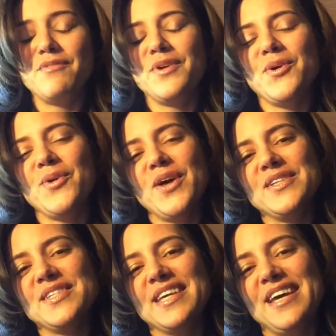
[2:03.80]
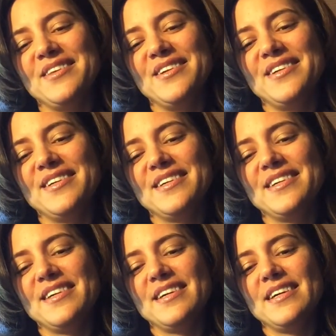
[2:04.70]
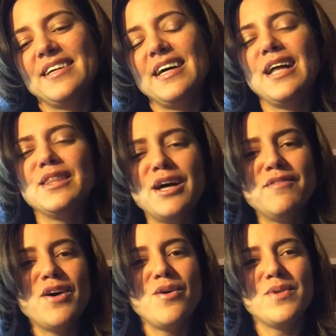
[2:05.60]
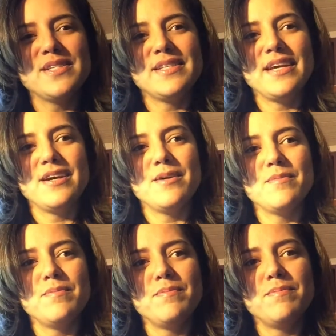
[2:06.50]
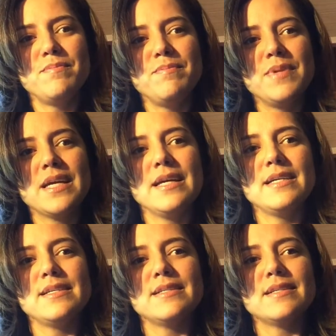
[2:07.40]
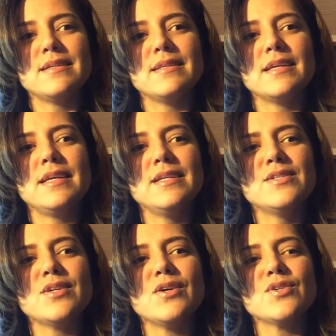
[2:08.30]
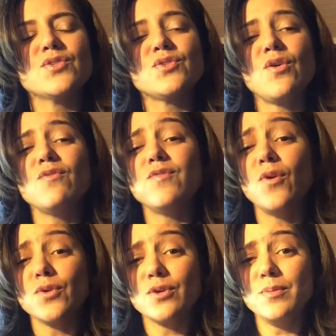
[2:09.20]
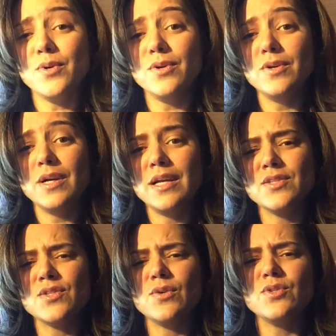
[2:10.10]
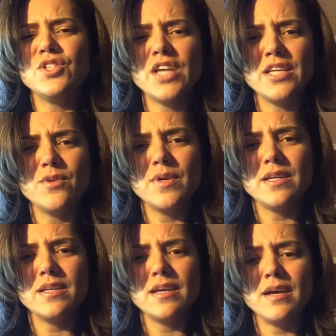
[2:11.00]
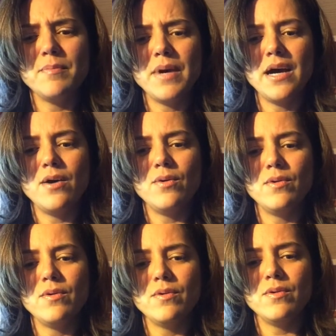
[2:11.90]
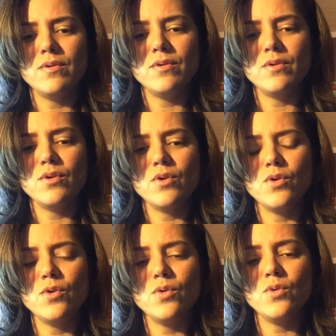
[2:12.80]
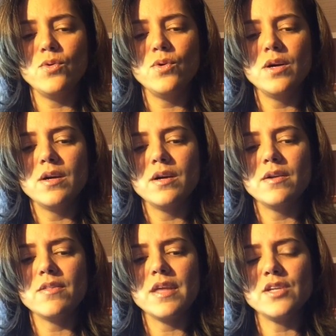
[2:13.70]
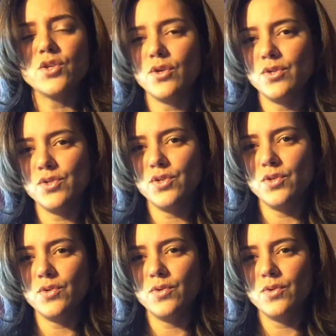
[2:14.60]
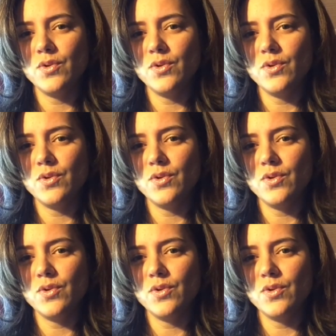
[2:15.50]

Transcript: If We Hold On Together. I love Always There because the kids are so vulnerable and so genuine about who they turn to